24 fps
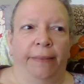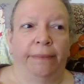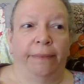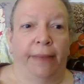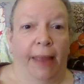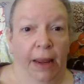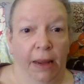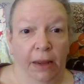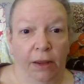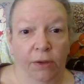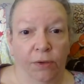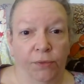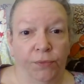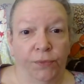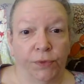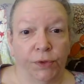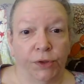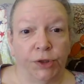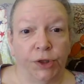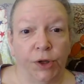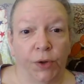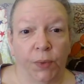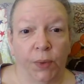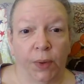Thank you for
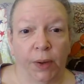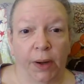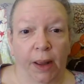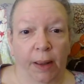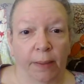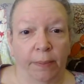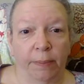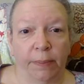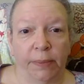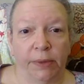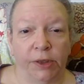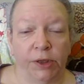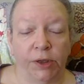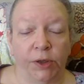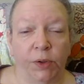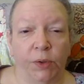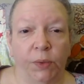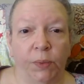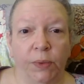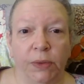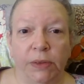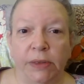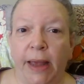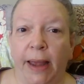showing up
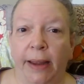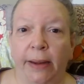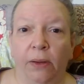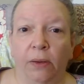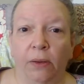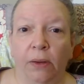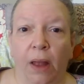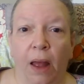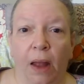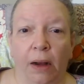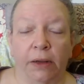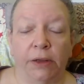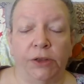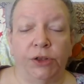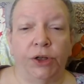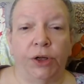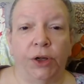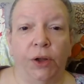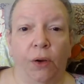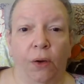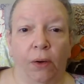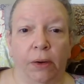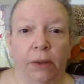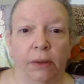to Recycled Cottage
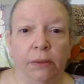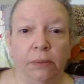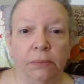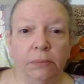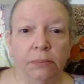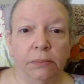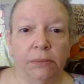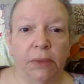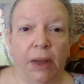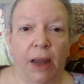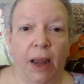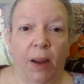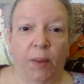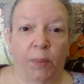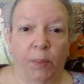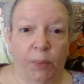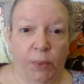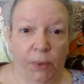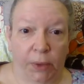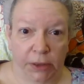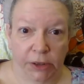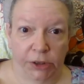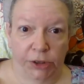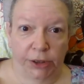and Garden. I
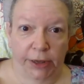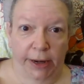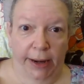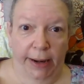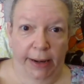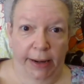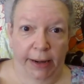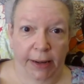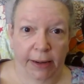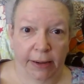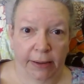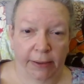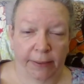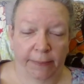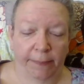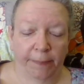appreciate it.